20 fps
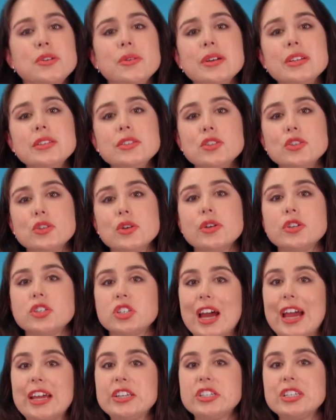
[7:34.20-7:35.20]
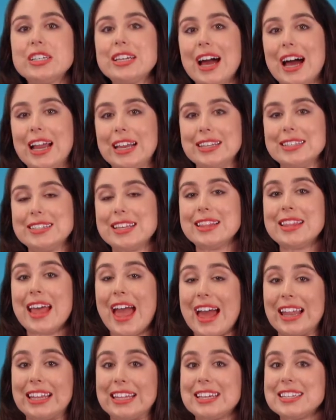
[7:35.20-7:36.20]
insert changing colours in the
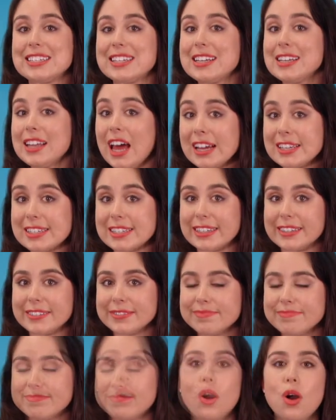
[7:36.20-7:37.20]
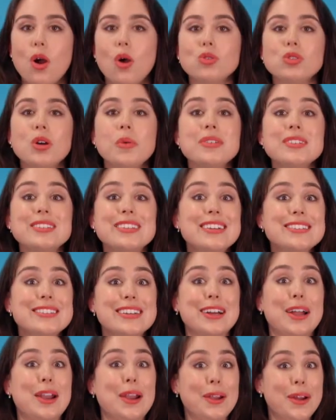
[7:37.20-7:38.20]
LED lighting? Although it sounds
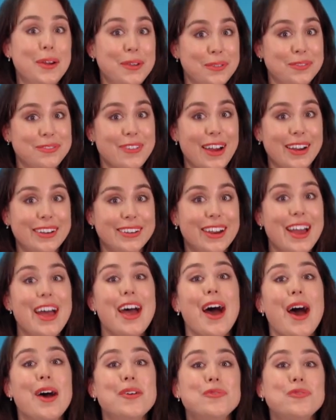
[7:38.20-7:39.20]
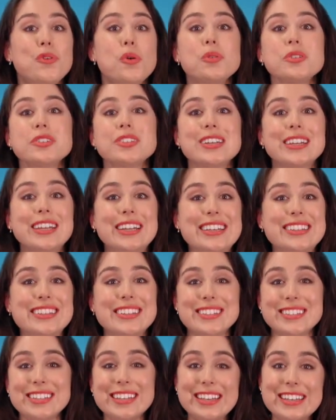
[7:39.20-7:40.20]
like a lot of fun, unfortunately
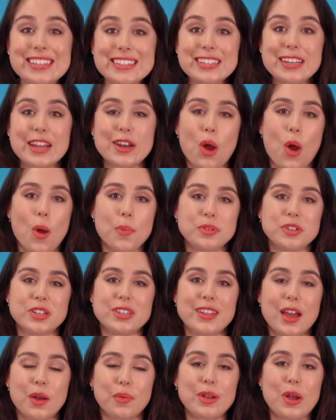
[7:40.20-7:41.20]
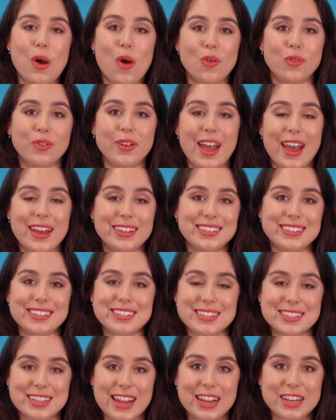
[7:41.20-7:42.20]
this isn't an option that we offer at this
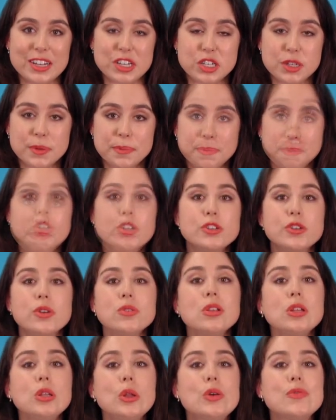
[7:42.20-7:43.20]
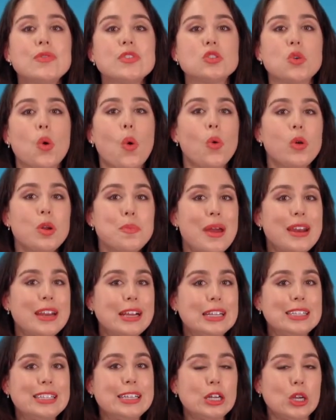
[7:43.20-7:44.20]
stage. Do the louvers
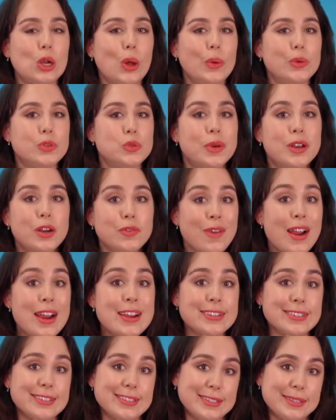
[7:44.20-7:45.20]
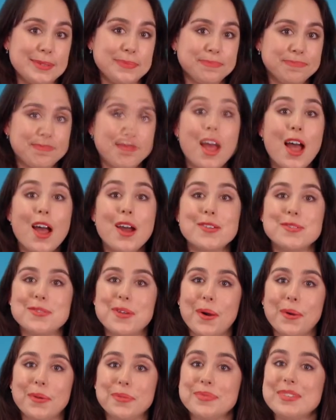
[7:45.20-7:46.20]
automatically close when it rains?
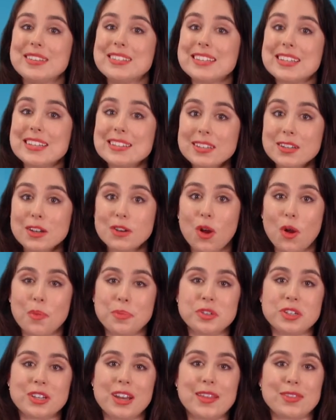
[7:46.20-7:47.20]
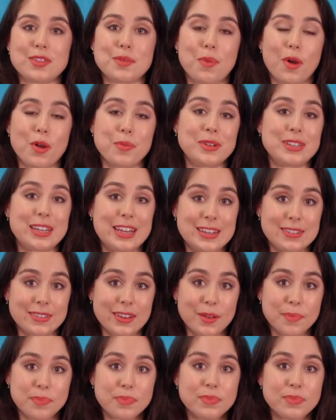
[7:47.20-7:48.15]
No, this isn't an option at the moment either.